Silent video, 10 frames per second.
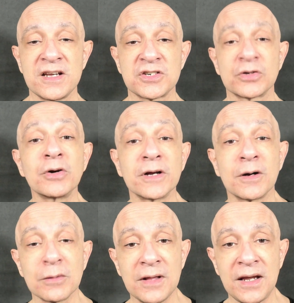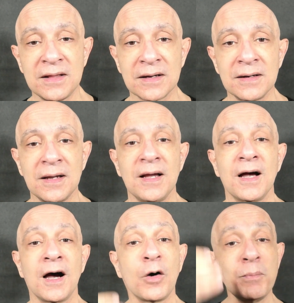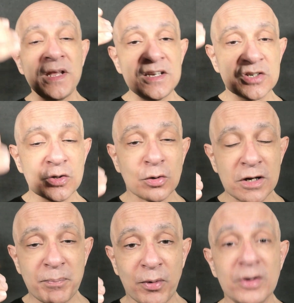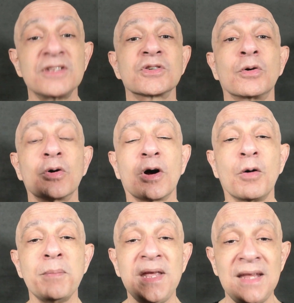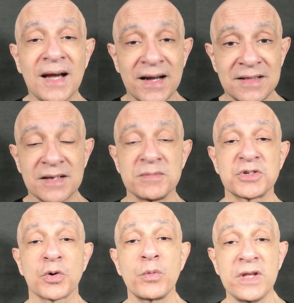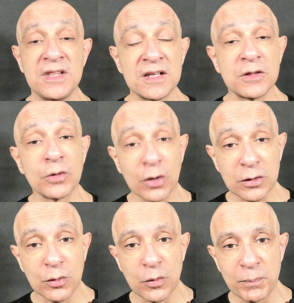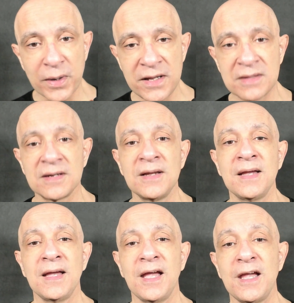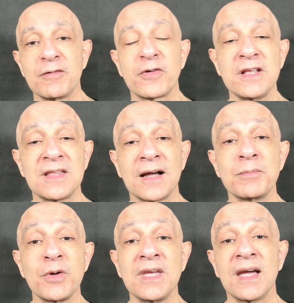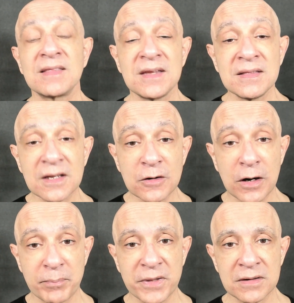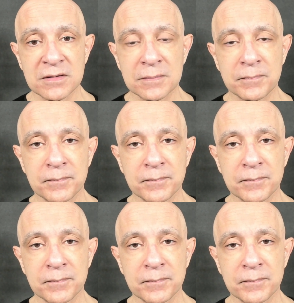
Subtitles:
historical data how many story points or how many items we did not complete every time we get interrupted.